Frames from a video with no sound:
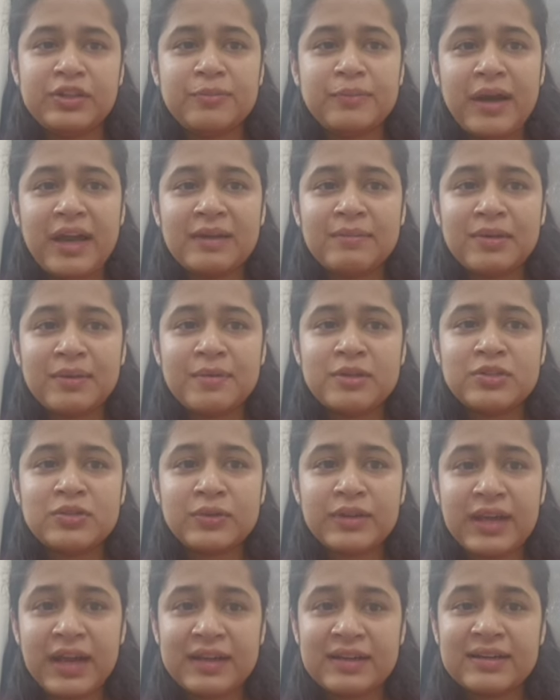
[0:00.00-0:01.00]
You might be able to
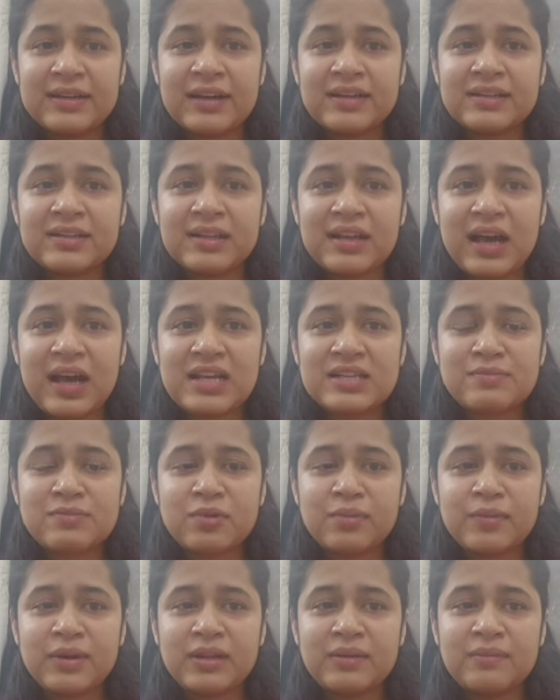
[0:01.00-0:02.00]
get it at the last
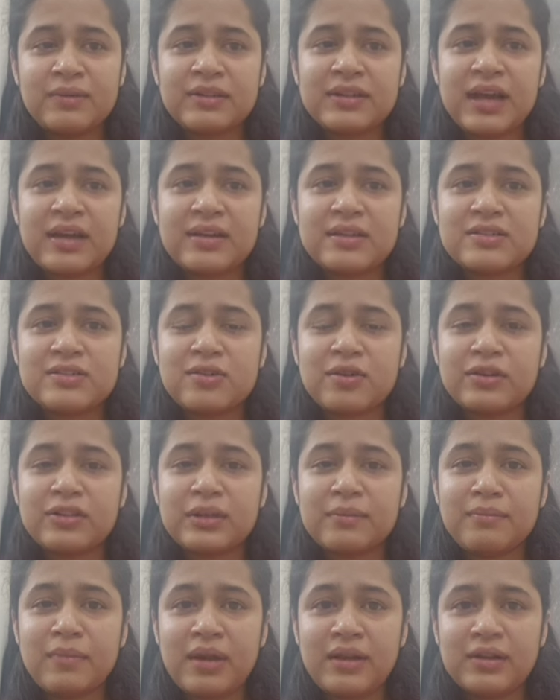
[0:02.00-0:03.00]
moment, but that is not the
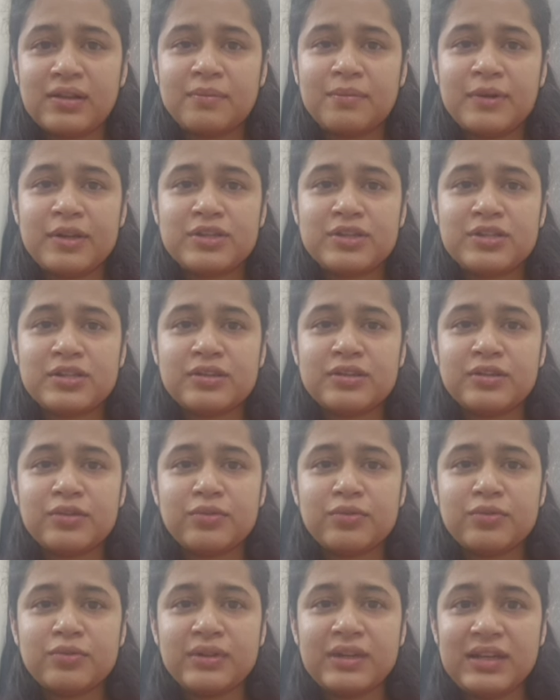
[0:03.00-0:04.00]
mental pressure
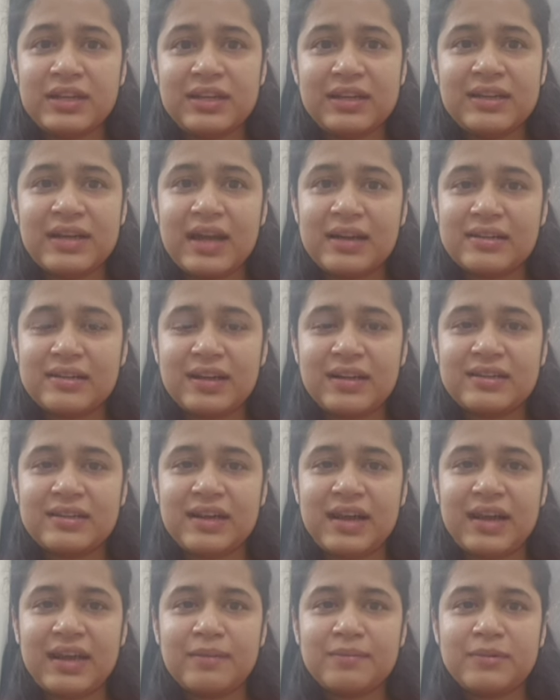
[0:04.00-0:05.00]
you need at that
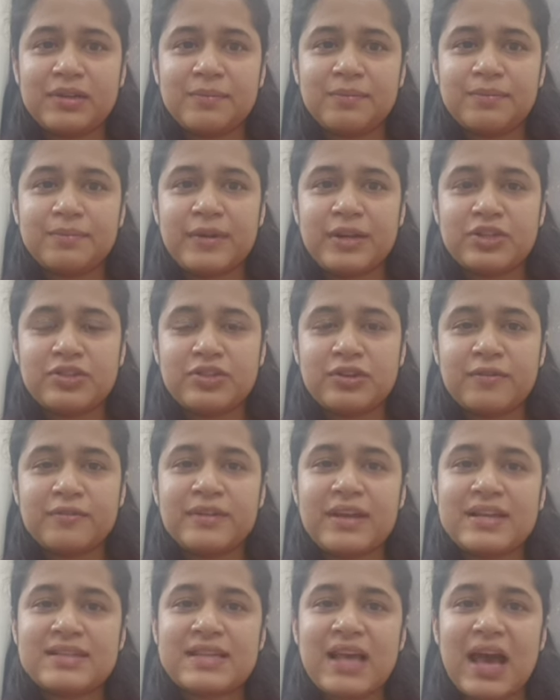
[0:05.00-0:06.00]
time. The pressure of the
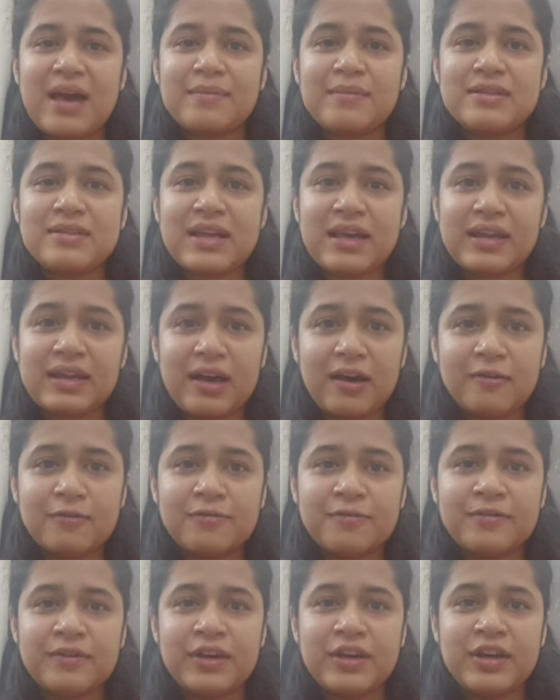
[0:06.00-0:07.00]
exam is enough.
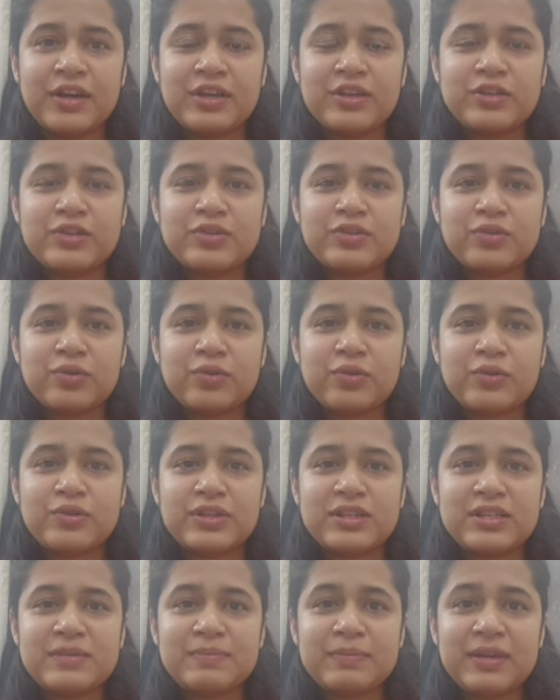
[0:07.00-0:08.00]
So
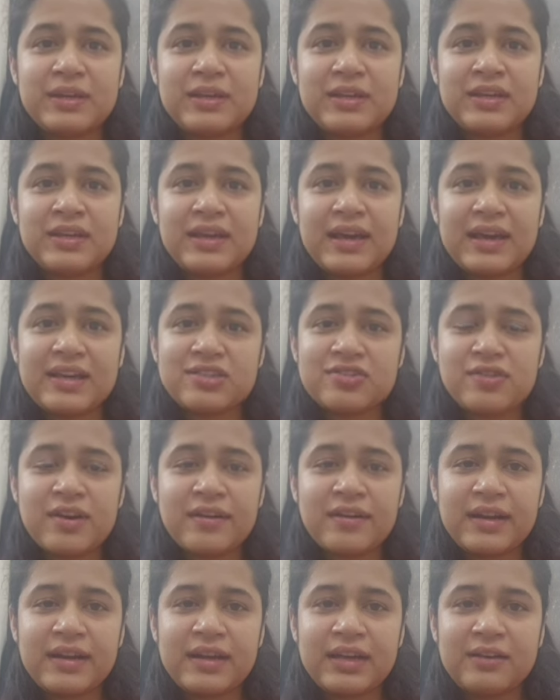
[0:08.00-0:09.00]
just be extra
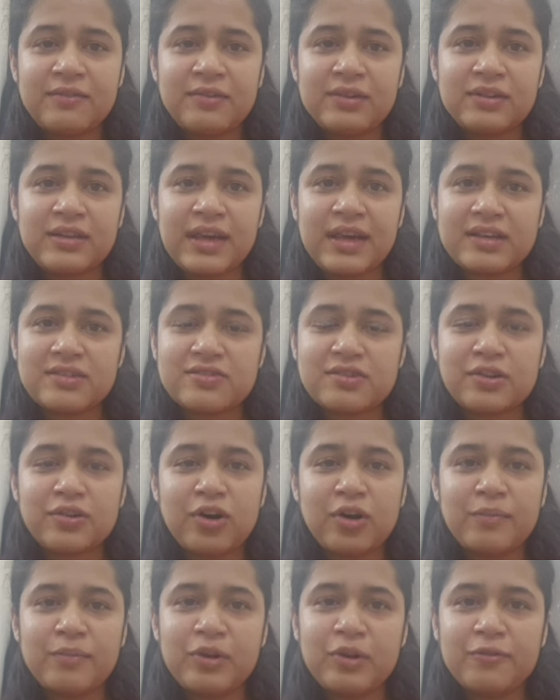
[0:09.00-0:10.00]
ready with extra
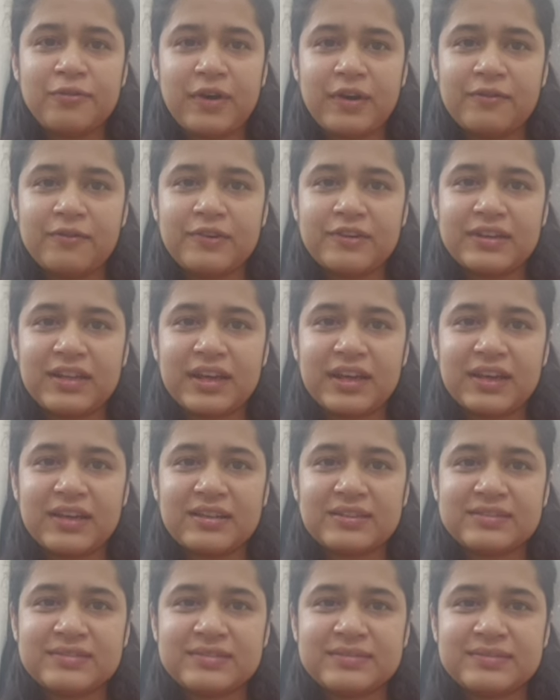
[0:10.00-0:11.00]
copy of everything.
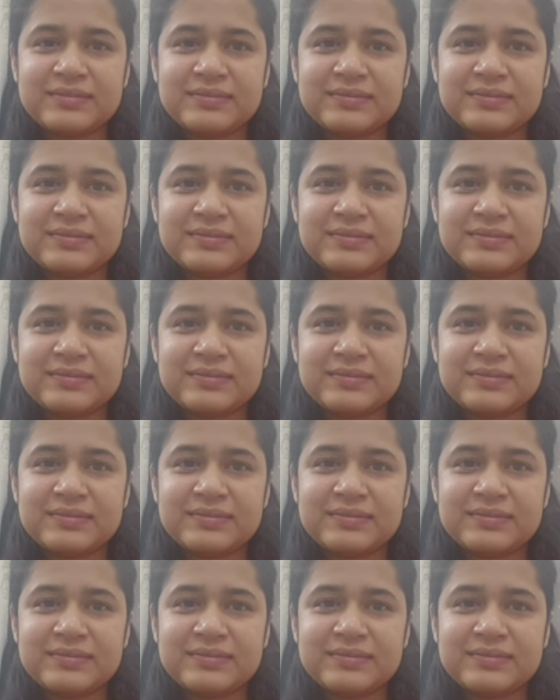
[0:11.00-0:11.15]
